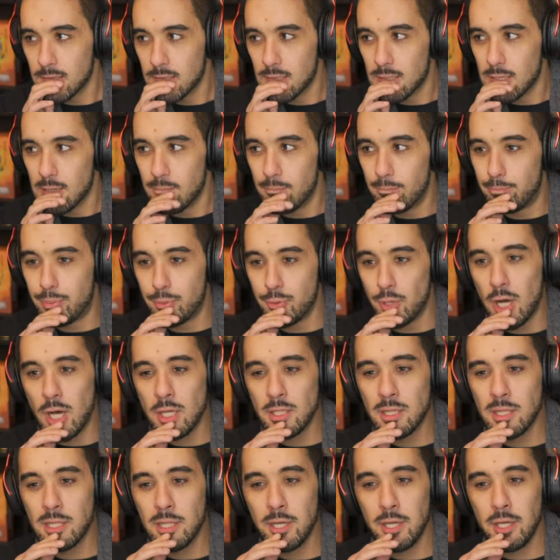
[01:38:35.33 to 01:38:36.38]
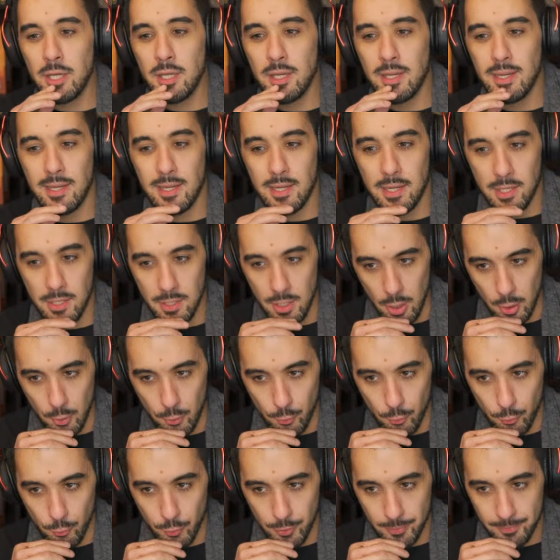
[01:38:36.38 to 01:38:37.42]
Broadly, no.
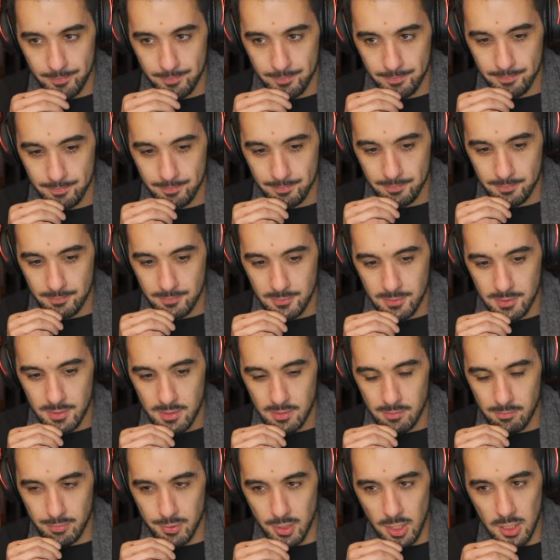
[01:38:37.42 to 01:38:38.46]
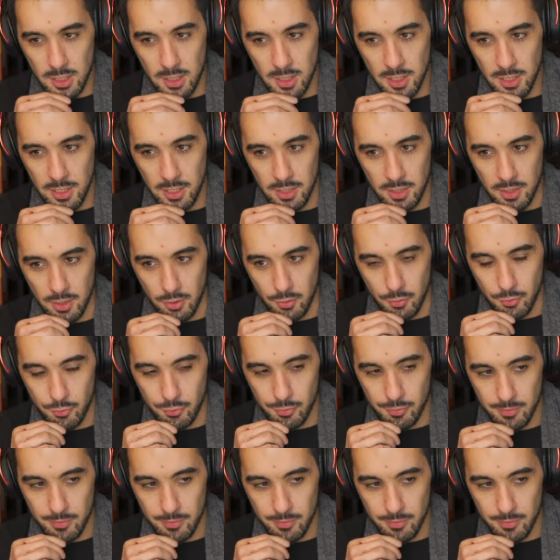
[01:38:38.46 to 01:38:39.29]
Broadly, no.